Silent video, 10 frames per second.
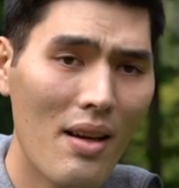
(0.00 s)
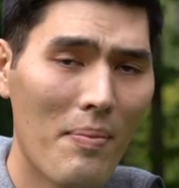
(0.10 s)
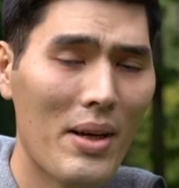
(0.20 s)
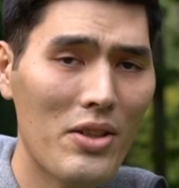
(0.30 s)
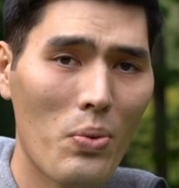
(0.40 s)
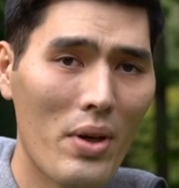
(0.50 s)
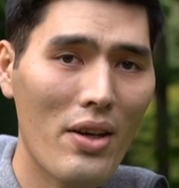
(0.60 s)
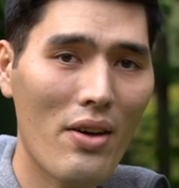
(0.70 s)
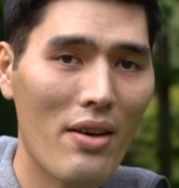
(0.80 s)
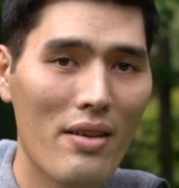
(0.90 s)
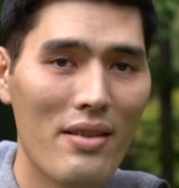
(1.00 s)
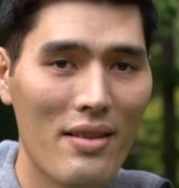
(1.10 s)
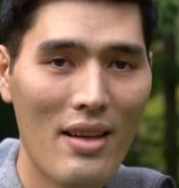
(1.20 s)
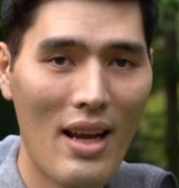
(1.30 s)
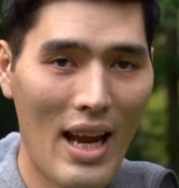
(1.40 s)
my 20 yard
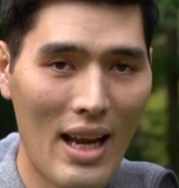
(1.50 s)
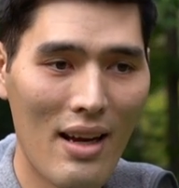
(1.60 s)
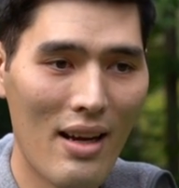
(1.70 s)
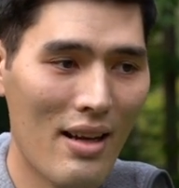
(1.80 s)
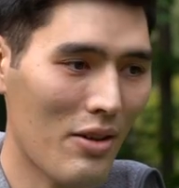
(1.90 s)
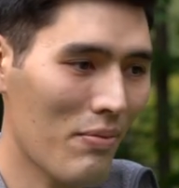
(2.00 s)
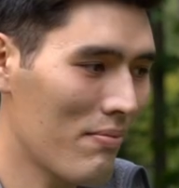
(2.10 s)
uh,